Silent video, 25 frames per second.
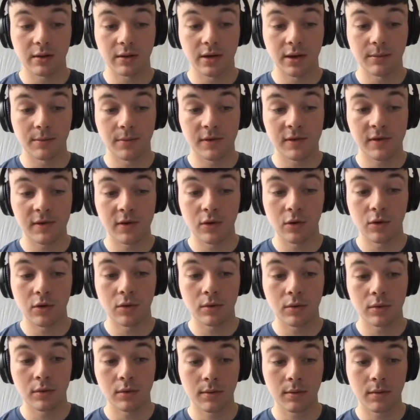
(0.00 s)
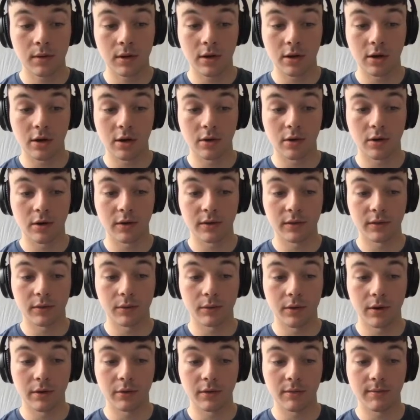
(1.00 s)
number 2, on
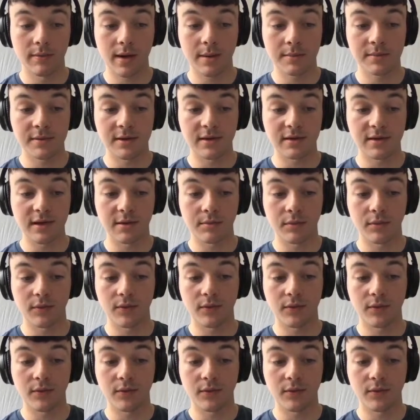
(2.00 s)
the maps is number